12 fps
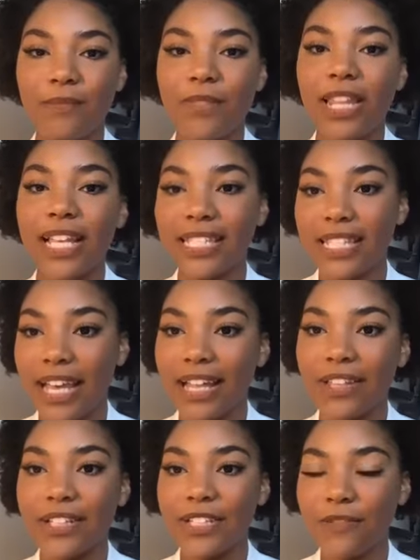less
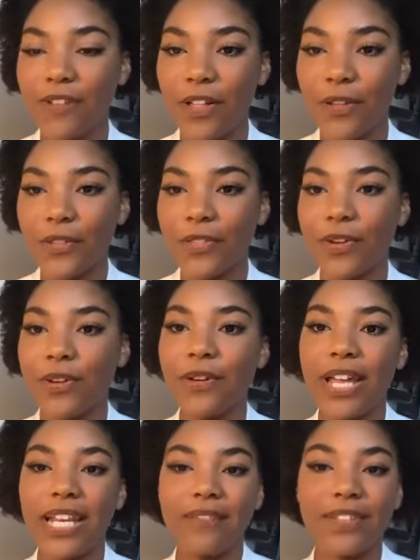likely to follow
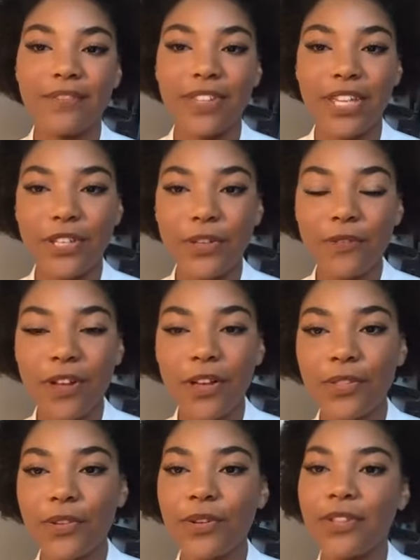through. And even if they do
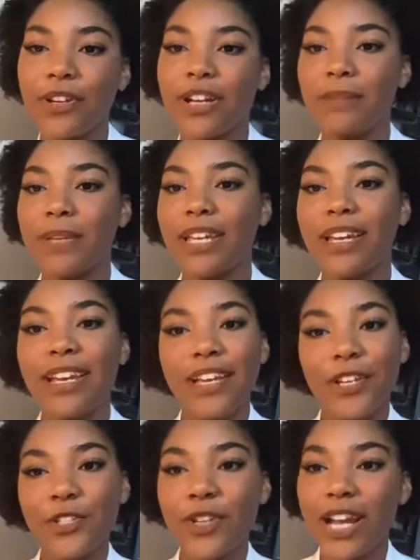follow through, they're going to be
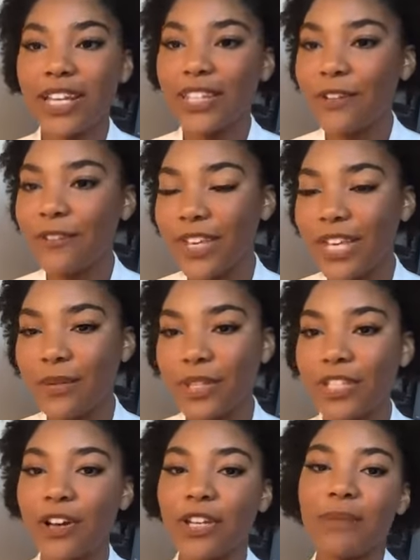dragging their feet with
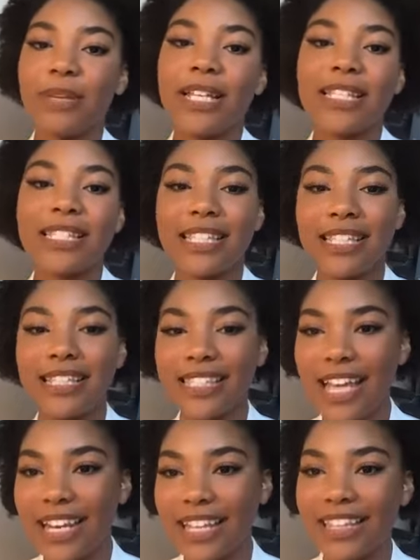documents and
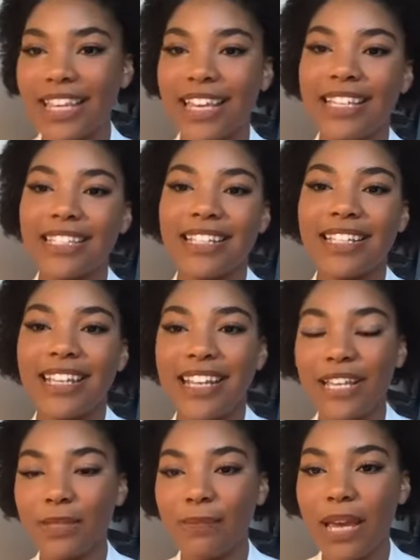signing things and
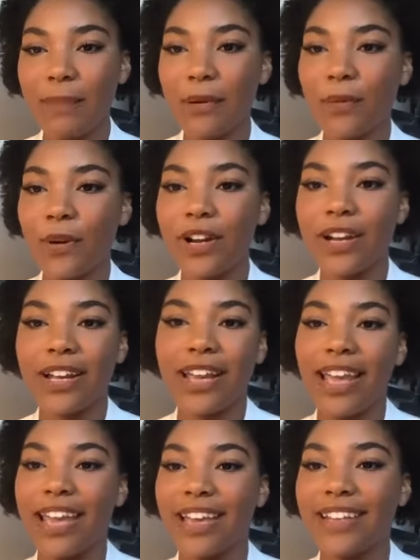getting us paperwork,
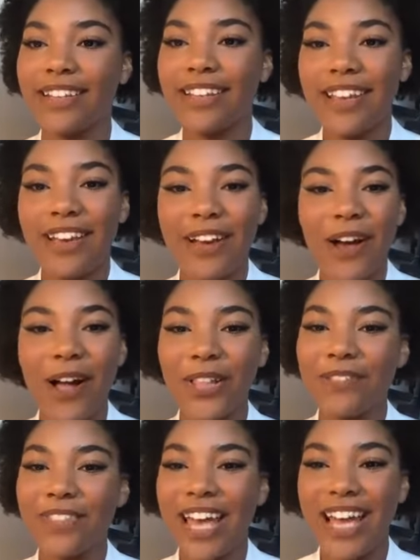and all
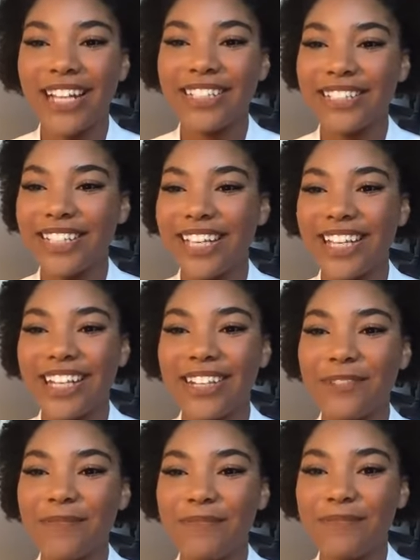of that
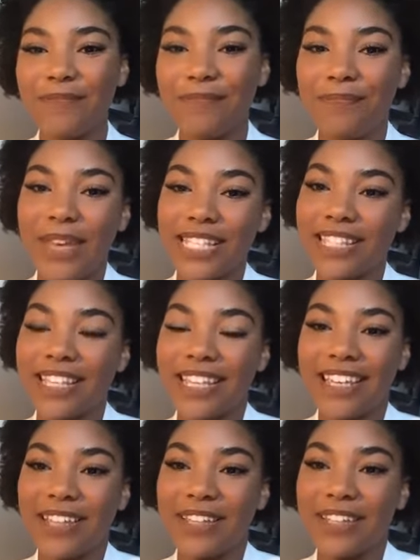can basically
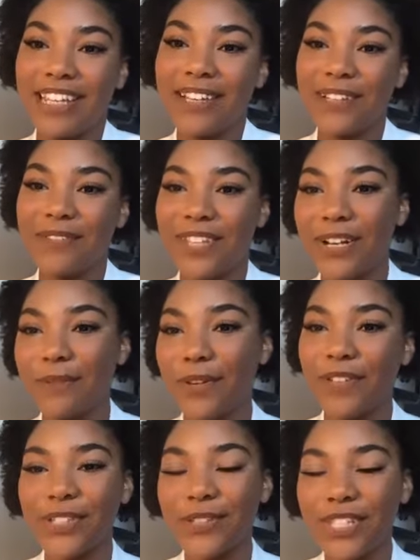kill a deal if they're moving
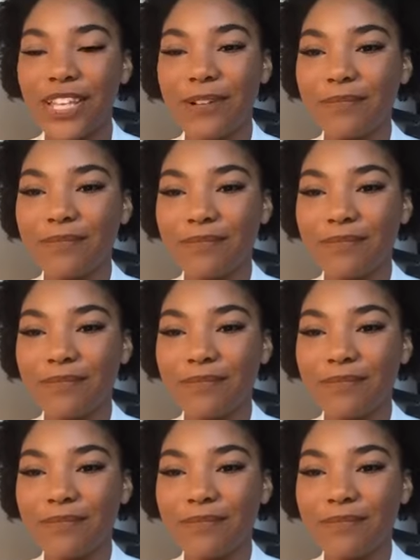too slow.